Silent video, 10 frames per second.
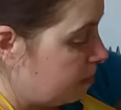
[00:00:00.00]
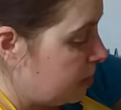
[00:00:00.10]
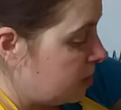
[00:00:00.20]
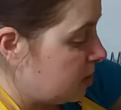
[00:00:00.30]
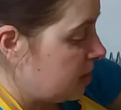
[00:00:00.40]

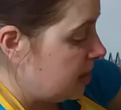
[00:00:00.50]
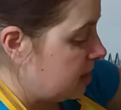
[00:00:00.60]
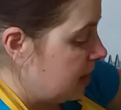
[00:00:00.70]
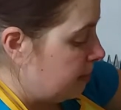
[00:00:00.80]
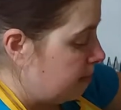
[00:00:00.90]
Because it
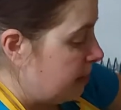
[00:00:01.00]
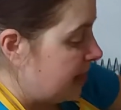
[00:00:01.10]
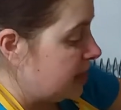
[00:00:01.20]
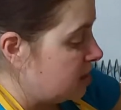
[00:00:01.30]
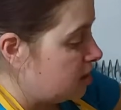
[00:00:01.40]
needs that
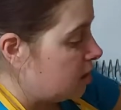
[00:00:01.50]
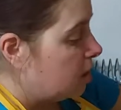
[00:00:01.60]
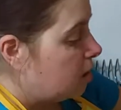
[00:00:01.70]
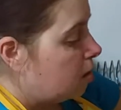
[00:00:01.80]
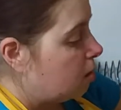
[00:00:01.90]
base
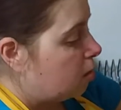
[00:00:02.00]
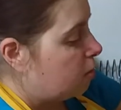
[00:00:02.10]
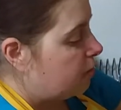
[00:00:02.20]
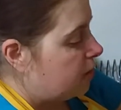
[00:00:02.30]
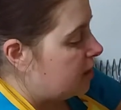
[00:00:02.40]

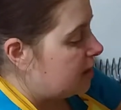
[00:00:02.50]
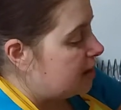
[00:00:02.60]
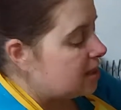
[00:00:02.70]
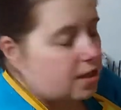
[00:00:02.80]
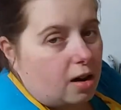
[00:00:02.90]
of at
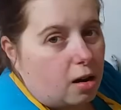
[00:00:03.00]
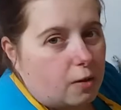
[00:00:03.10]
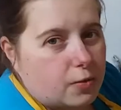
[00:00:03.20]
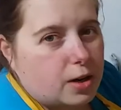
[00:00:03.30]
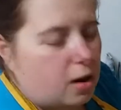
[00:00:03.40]
least a
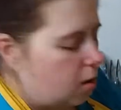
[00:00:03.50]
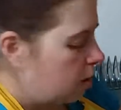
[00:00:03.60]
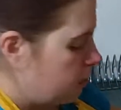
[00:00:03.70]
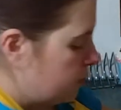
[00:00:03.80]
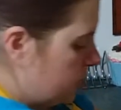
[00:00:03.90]
half and
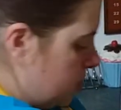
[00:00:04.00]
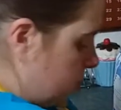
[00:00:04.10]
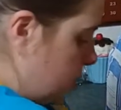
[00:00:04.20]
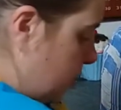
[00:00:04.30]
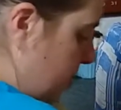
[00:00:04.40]
half
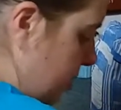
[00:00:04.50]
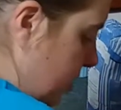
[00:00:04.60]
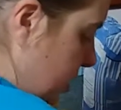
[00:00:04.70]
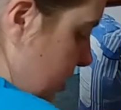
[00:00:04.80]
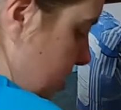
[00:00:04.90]
to do it.
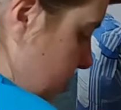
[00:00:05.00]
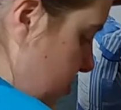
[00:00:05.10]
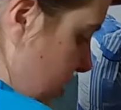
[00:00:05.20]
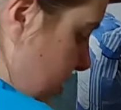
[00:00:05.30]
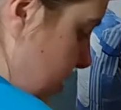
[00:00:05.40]
Right,